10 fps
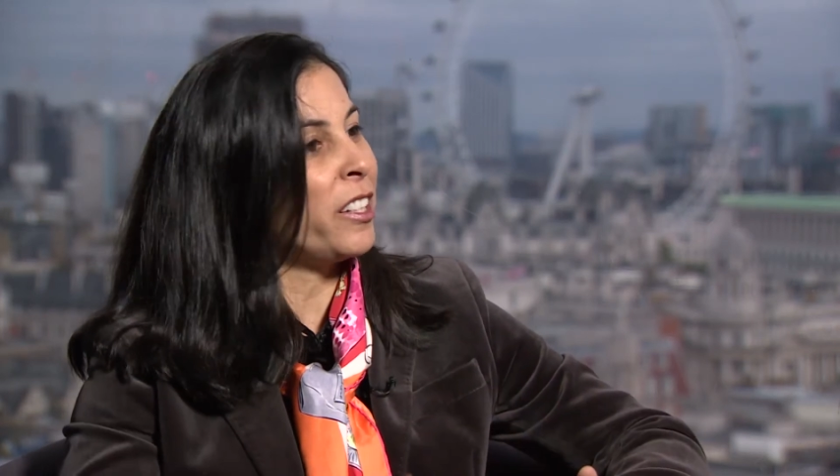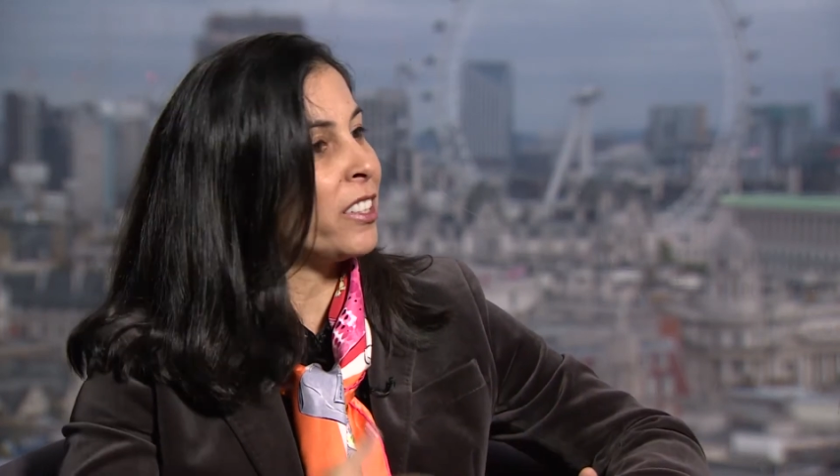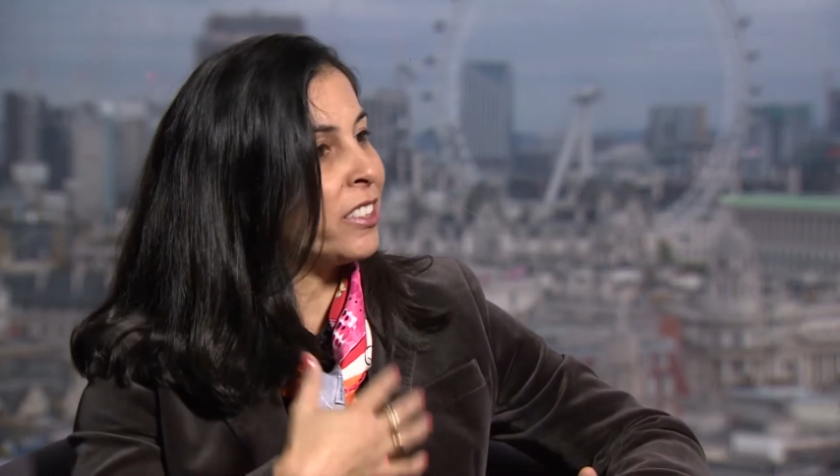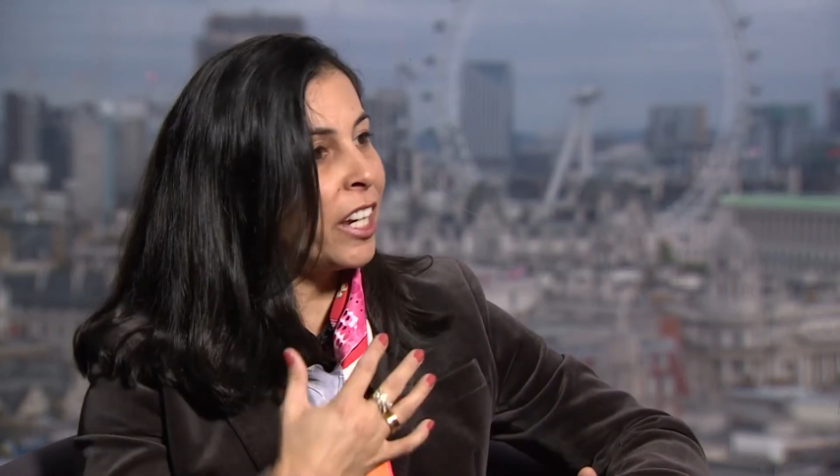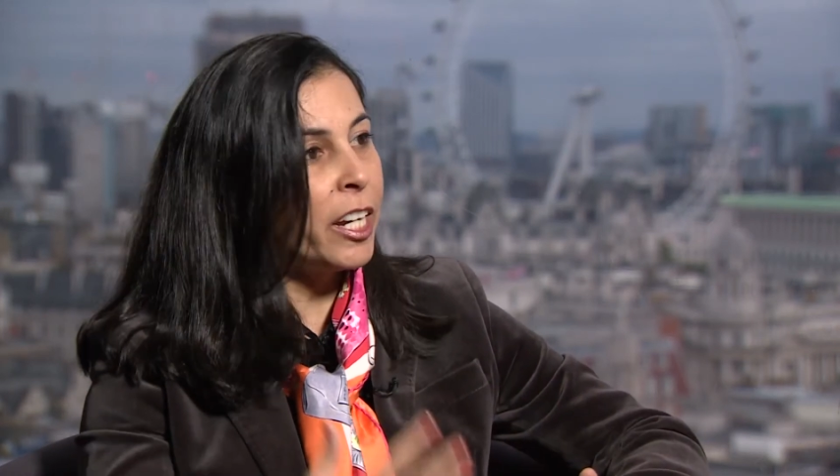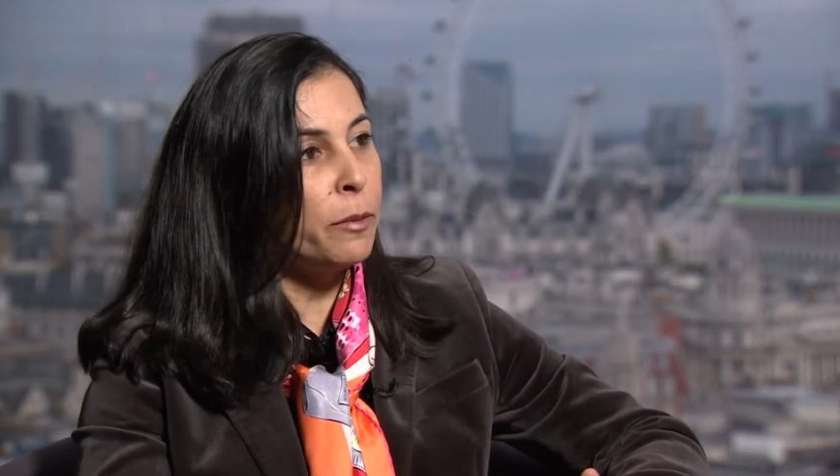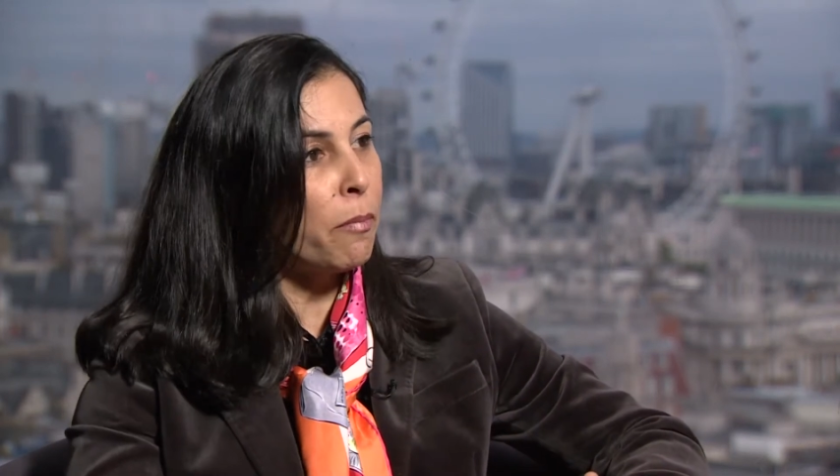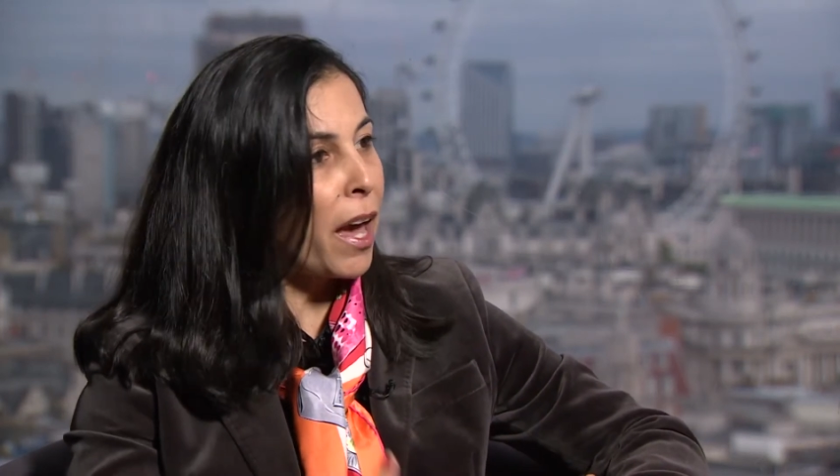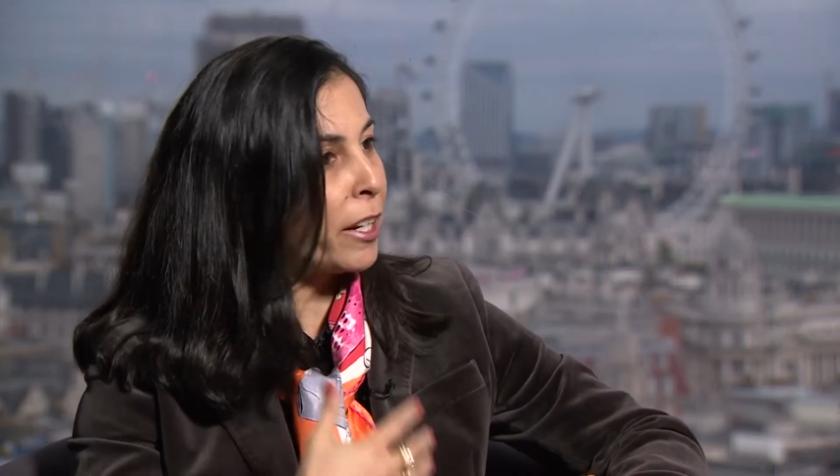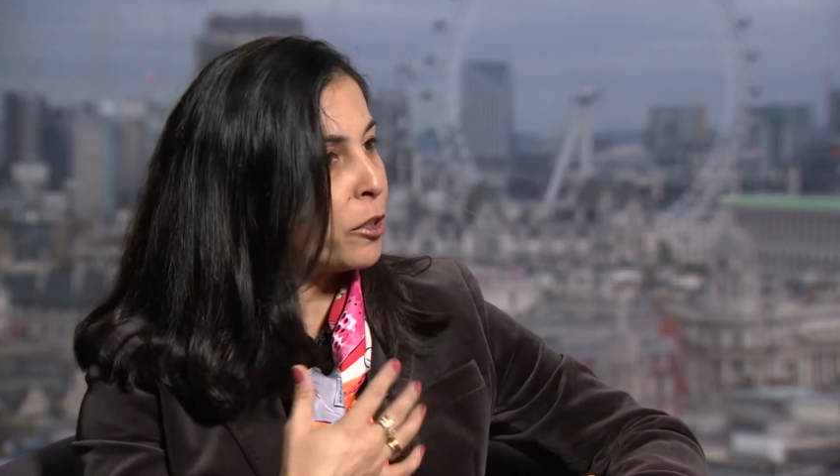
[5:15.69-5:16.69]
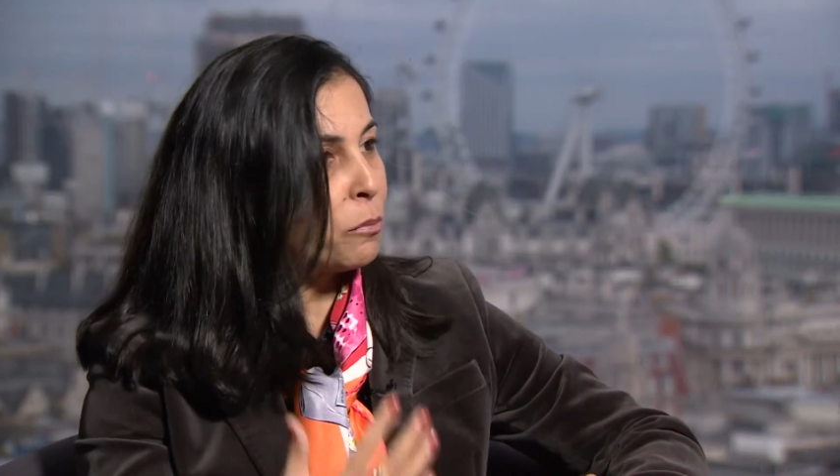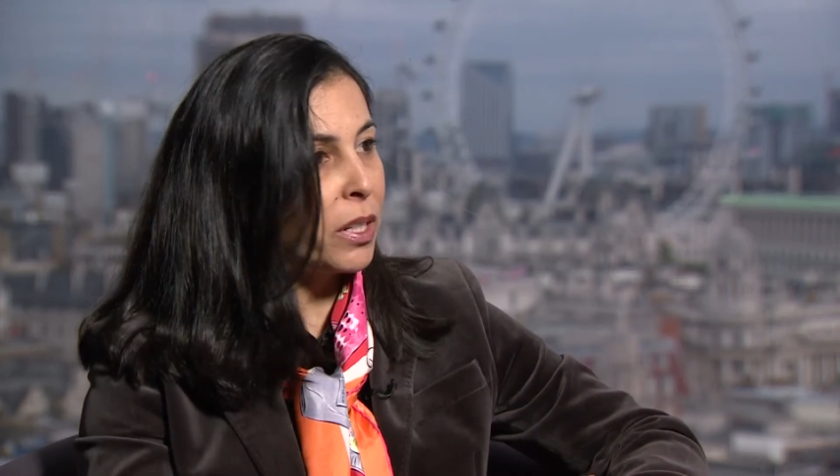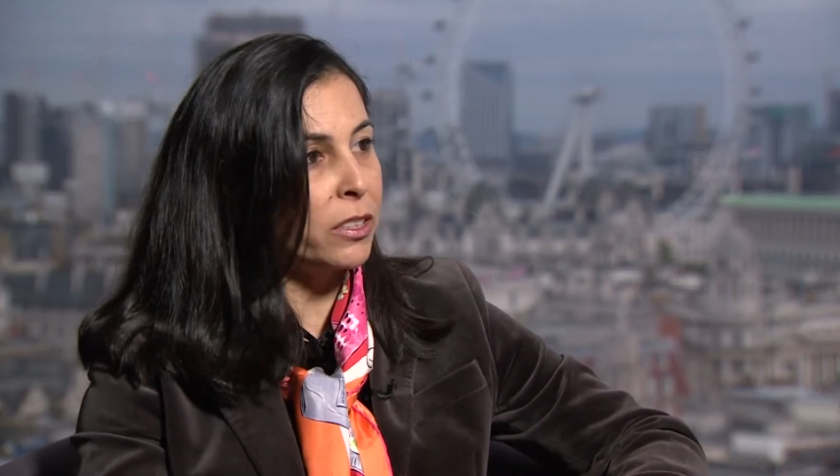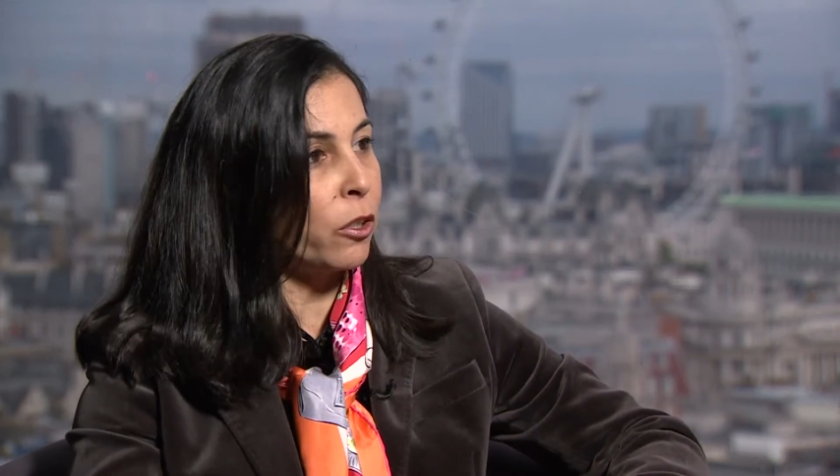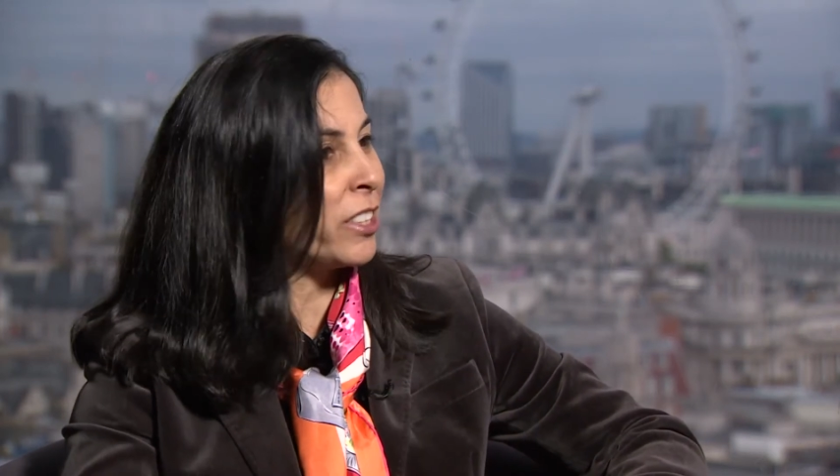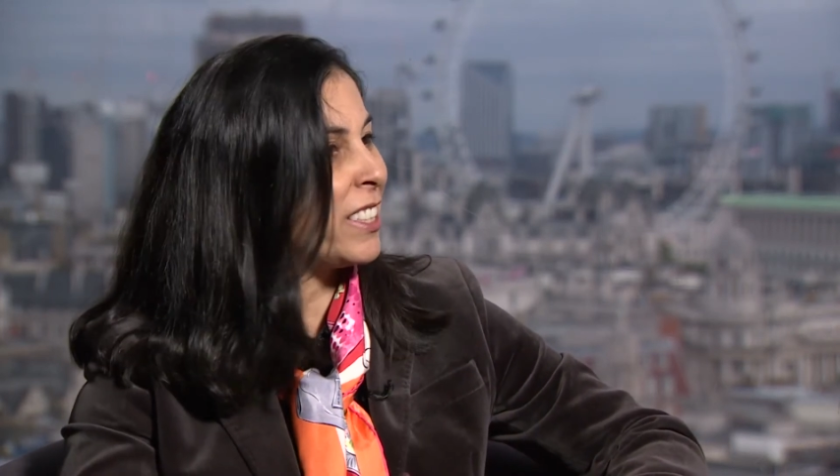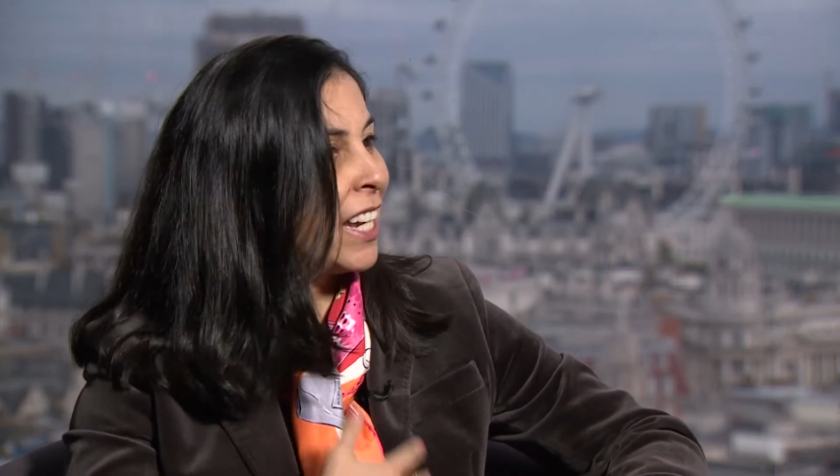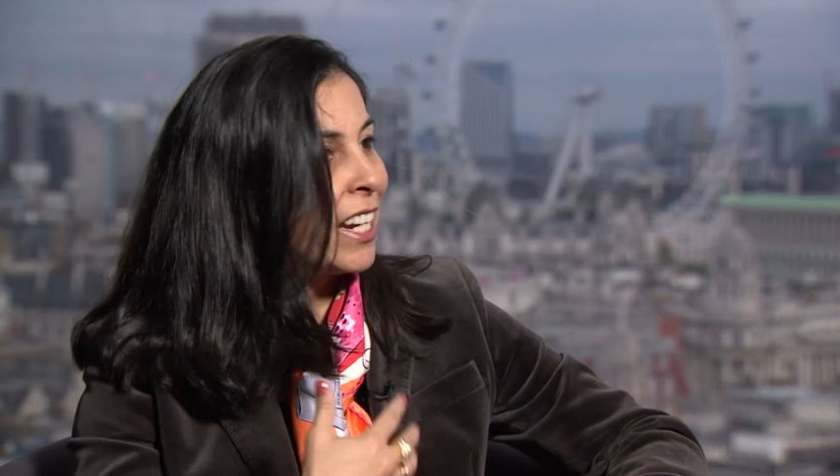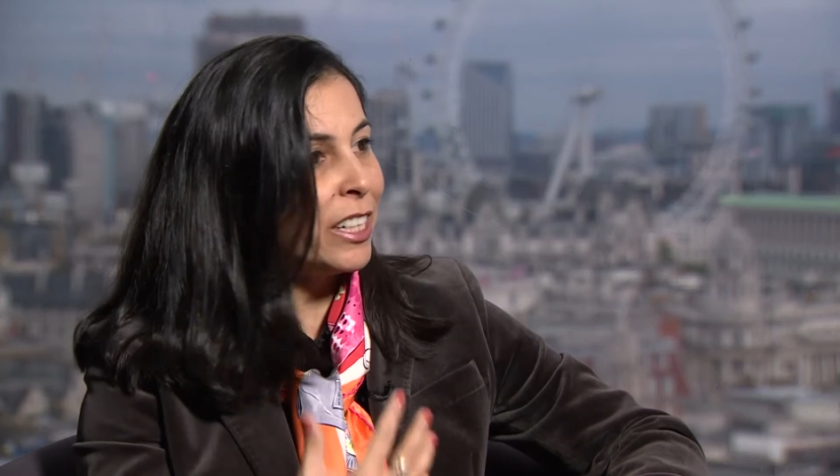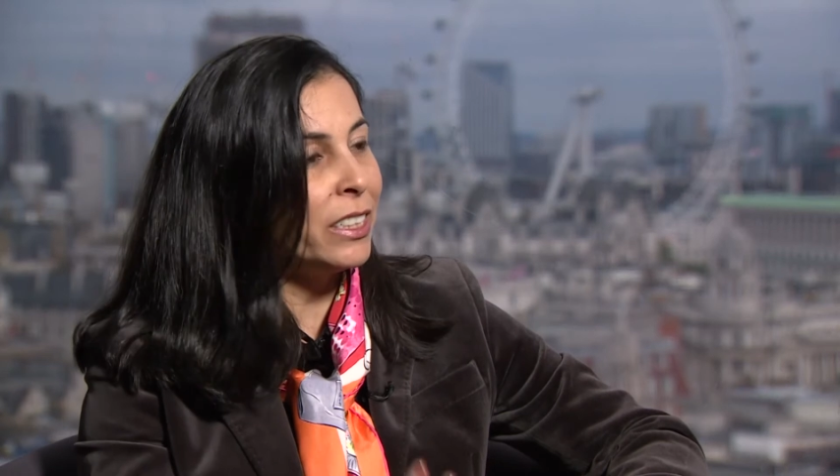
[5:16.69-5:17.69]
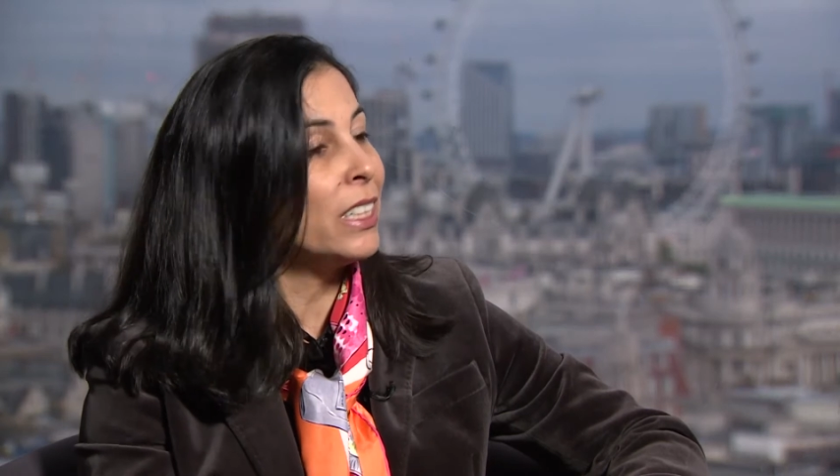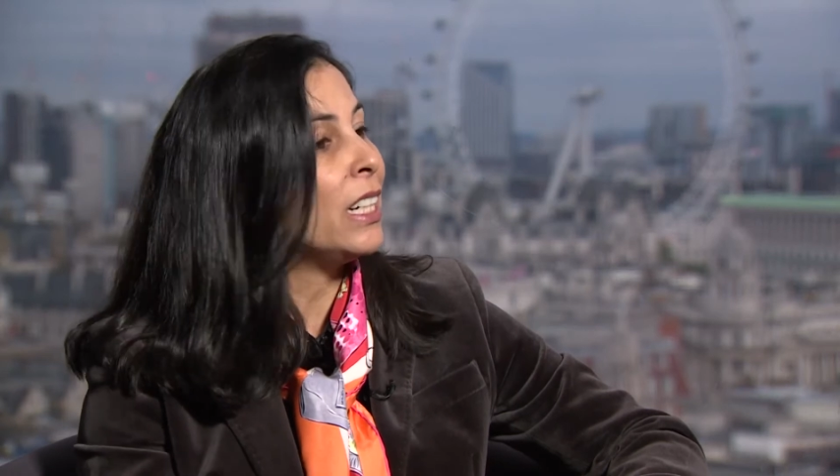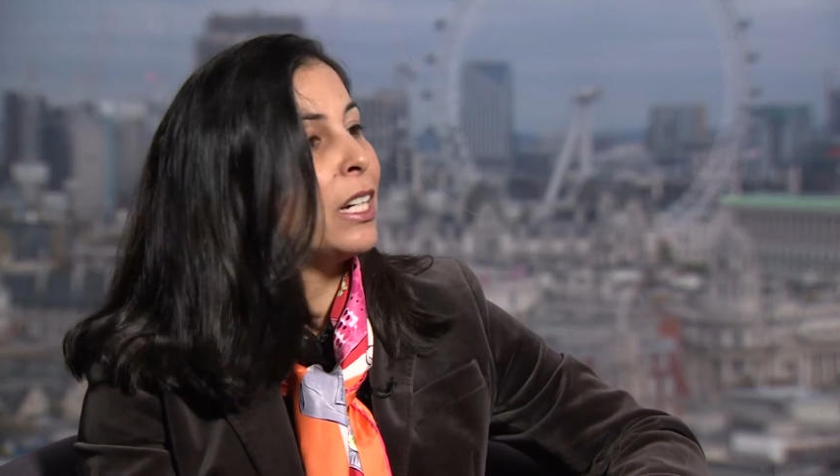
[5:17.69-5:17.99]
their daily management or daily